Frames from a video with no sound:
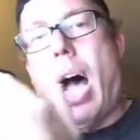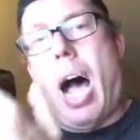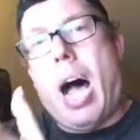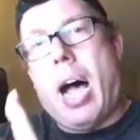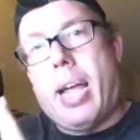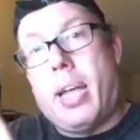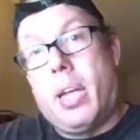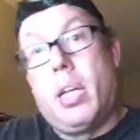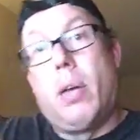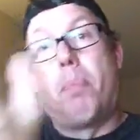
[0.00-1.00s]
I
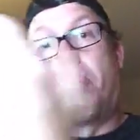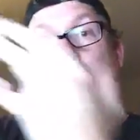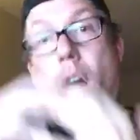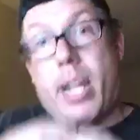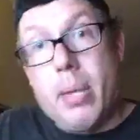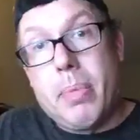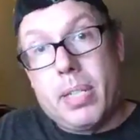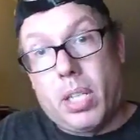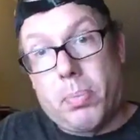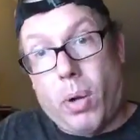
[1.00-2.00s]
brought him
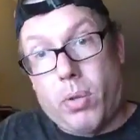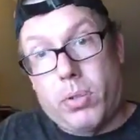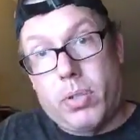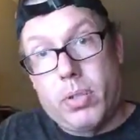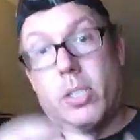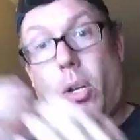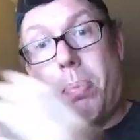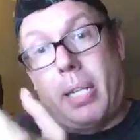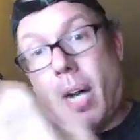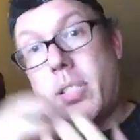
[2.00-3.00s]
into the post. So
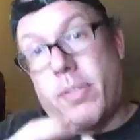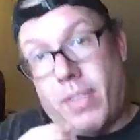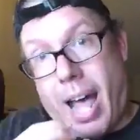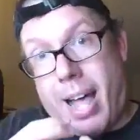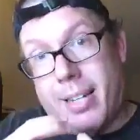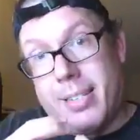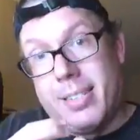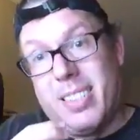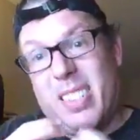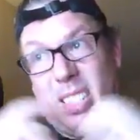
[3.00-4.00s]
because of that,
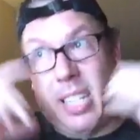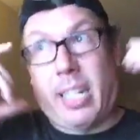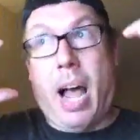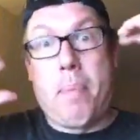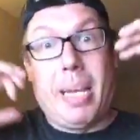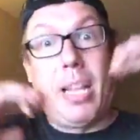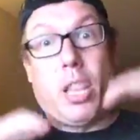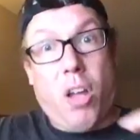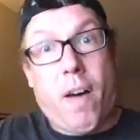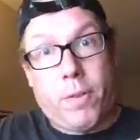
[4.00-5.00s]
like I'm being
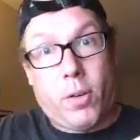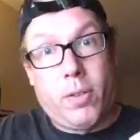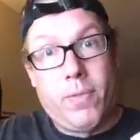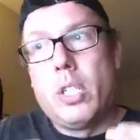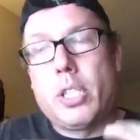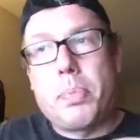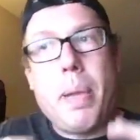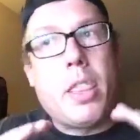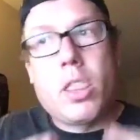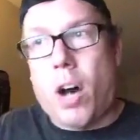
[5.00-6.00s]
thoughtful. Just
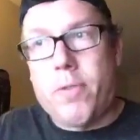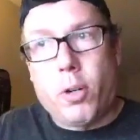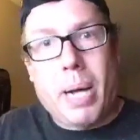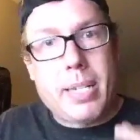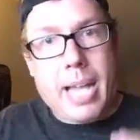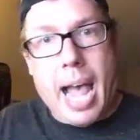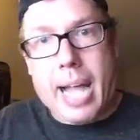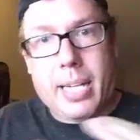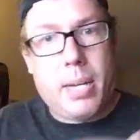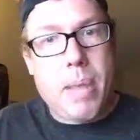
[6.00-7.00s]
be thoughtful about
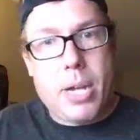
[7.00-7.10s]
tagging and